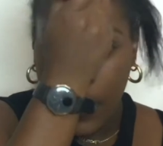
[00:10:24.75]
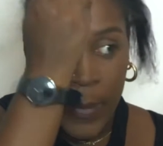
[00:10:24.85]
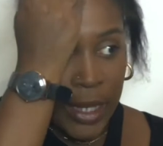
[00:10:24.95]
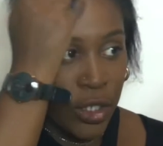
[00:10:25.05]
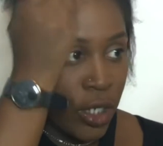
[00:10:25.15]

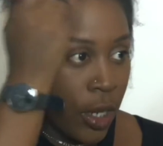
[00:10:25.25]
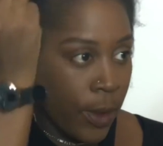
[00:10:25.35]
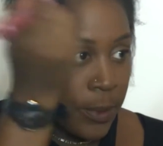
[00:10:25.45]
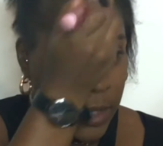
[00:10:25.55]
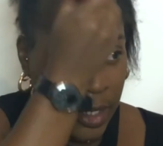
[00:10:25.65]
Make sure you go
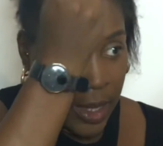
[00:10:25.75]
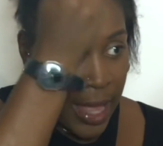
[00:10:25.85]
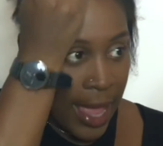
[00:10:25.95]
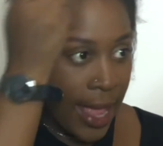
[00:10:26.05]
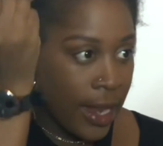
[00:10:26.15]
up to your
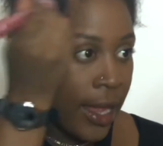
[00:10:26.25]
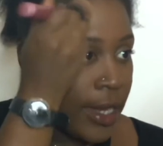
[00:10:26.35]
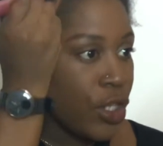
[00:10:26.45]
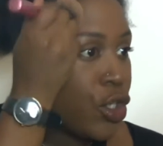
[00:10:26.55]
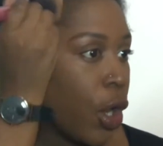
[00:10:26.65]

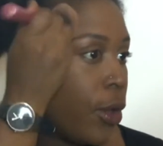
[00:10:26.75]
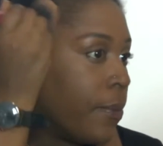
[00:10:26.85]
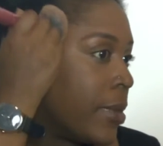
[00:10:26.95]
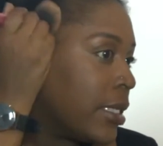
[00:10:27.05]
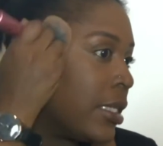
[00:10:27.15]
hairline. Don't
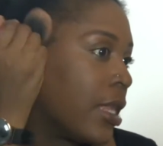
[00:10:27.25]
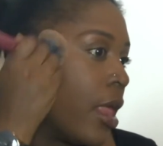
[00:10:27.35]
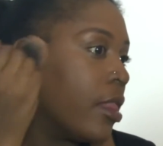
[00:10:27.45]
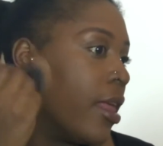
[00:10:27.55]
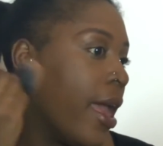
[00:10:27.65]
miss
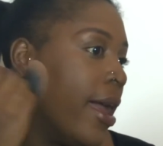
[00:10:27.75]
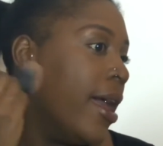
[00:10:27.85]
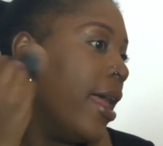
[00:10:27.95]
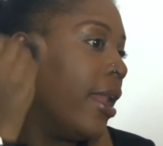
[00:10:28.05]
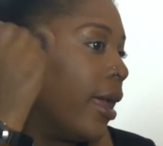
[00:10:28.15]
the
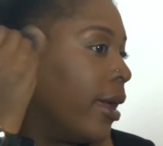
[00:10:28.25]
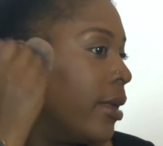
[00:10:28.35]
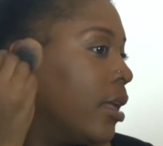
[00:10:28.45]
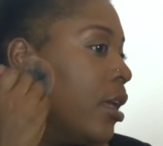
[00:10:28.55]
hairline.